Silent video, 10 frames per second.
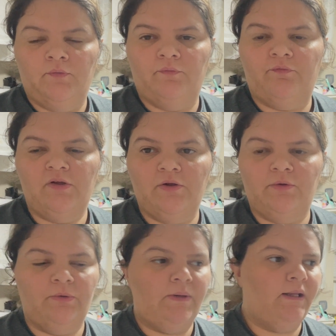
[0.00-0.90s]

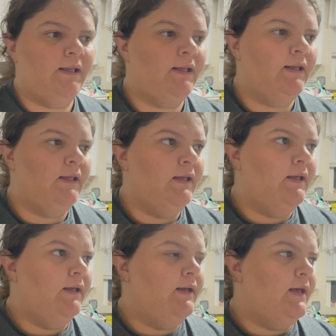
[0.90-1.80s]
food,
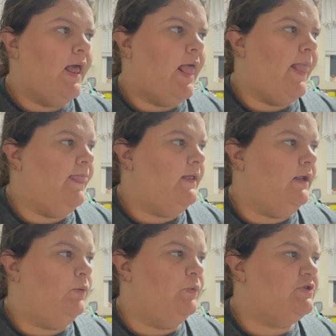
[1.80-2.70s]
and
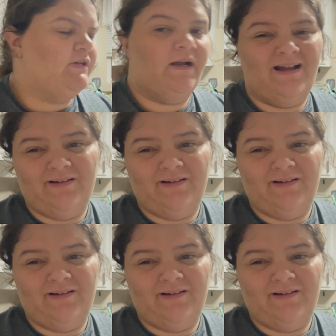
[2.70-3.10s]
then we just hung out